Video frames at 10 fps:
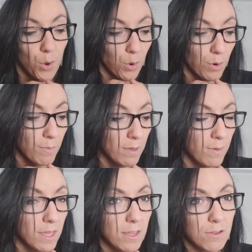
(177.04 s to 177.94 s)
Or
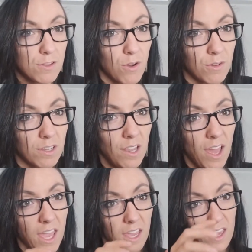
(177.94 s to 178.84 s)
maybe you don't
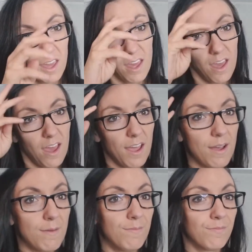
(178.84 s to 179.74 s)
like
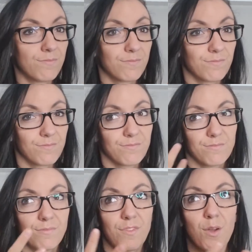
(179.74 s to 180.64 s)
the
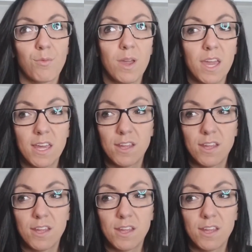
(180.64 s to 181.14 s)
way